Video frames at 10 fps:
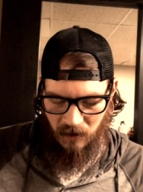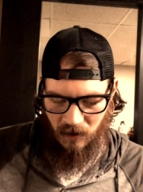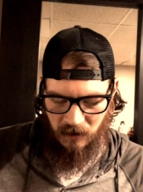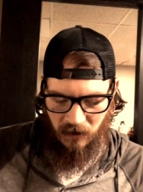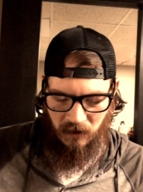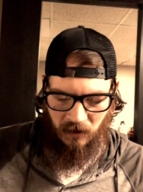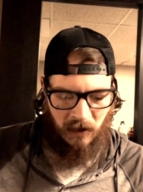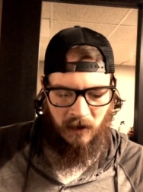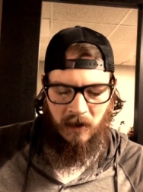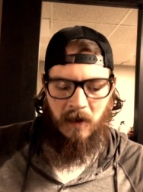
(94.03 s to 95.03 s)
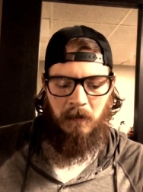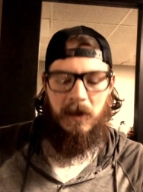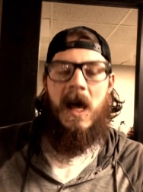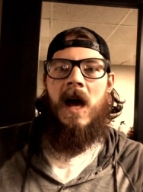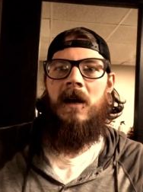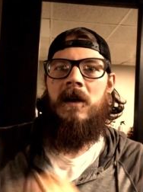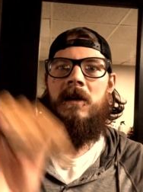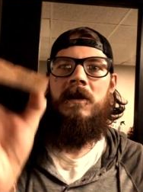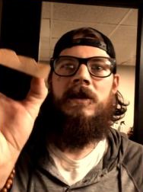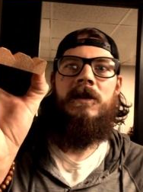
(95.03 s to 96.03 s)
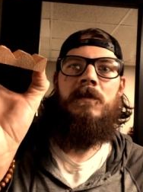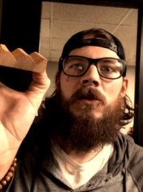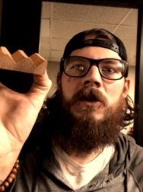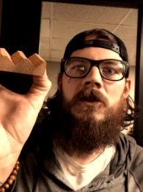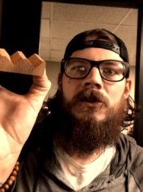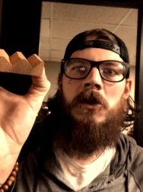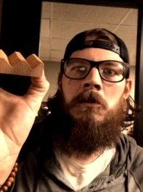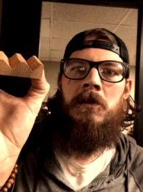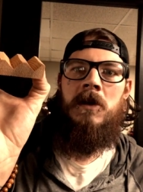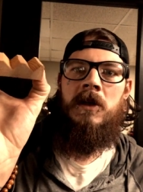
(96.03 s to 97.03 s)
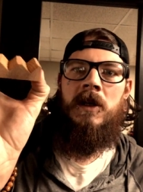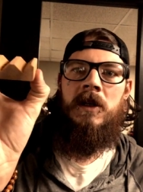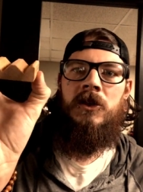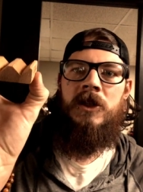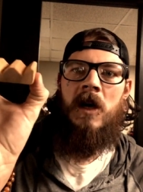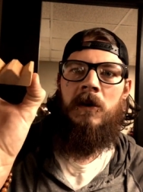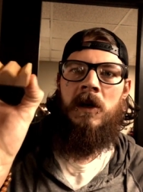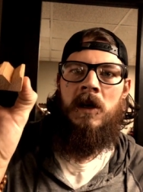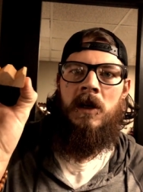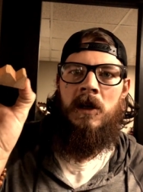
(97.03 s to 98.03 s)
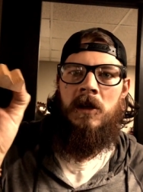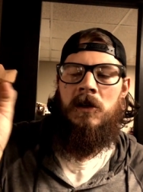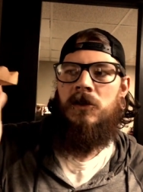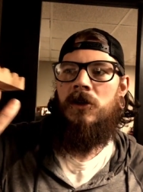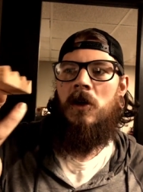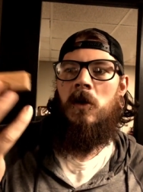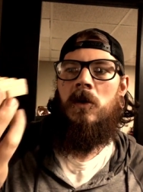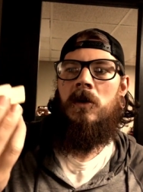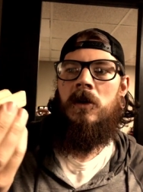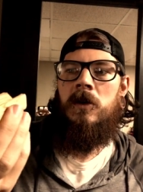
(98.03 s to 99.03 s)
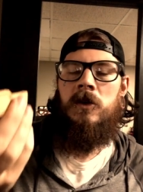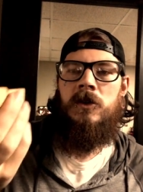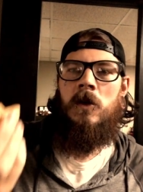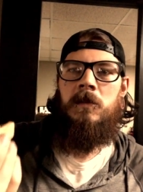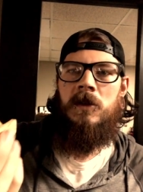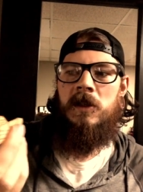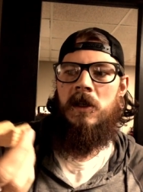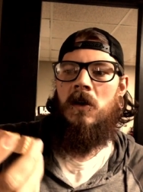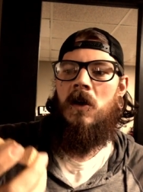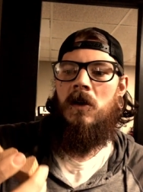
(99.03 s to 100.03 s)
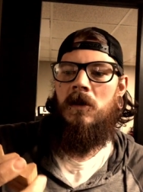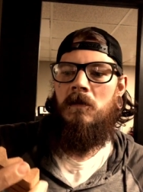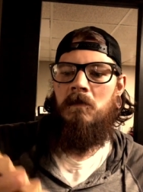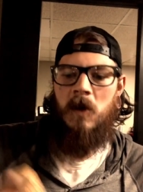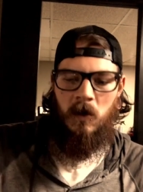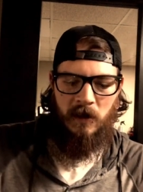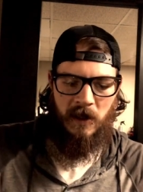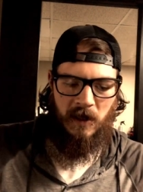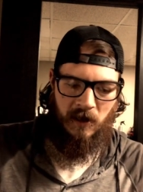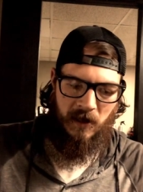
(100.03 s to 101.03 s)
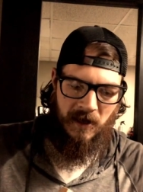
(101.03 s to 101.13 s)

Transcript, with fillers: a little block. This is to put your soap on in the shower so your soap doesn't get all moldy or